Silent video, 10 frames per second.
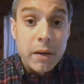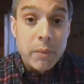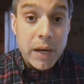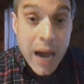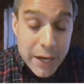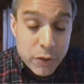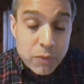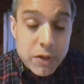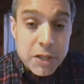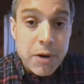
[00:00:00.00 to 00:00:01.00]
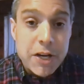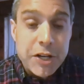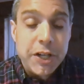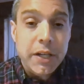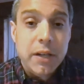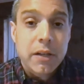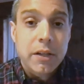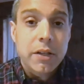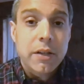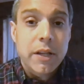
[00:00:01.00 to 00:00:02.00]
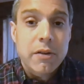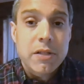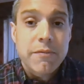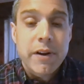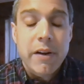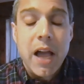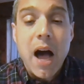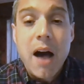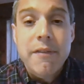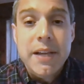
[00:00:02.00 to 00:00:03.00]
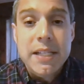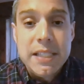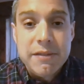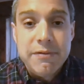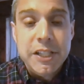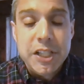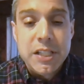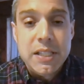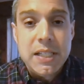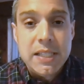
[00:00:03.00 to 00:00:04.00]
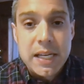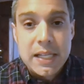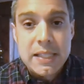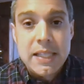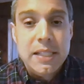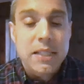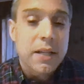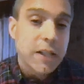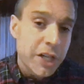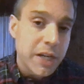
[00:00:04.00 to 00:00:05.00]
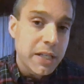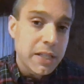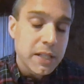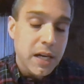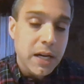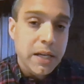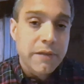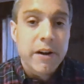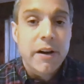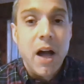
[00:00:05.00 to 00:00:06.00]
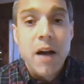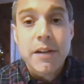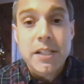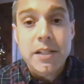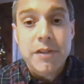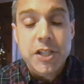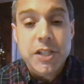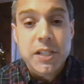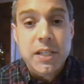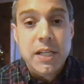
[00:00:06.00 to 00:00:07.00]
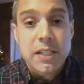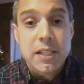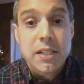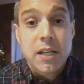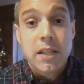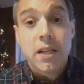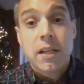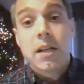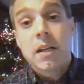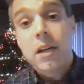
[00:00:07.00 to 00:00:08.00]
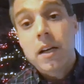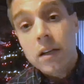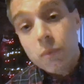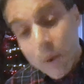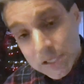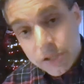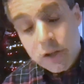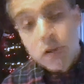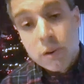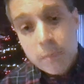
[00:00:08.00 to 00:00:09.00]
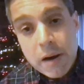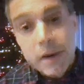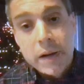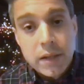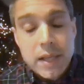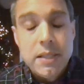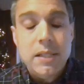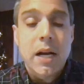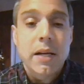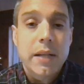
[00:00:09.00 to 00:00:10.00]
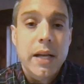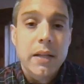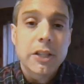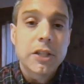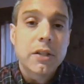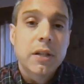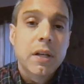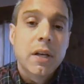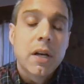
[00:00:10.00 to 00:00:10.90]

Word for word: when I do the spreadsheet, there are some very obvious deficiencies that exist on the Chinese side and very obvious deficiencies that exist on the Western or American-led side of that ledger.